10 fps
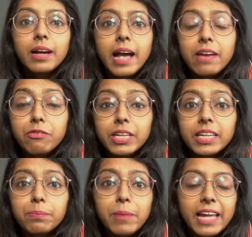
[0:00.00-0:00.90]

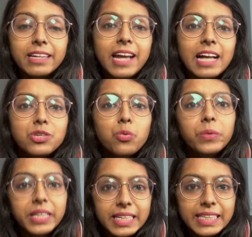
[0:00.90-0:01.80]
Every planner has a
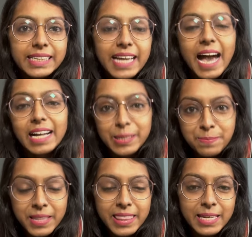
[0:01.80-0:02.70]
weekly and a
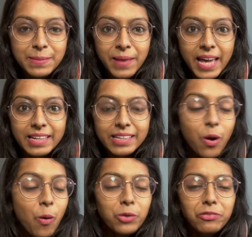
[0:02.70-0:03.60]
monthly planner.
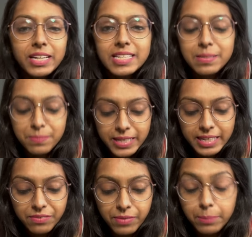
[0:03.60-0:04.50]
All of that is
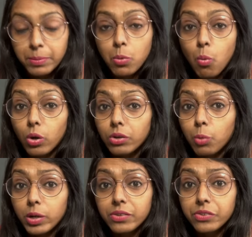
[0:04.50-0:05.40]
completely fine, but
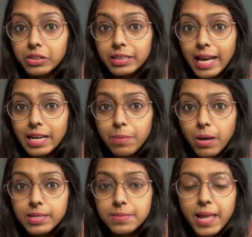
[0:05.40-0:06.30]
what I really like about
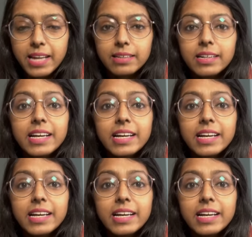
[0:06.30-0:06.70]
this planner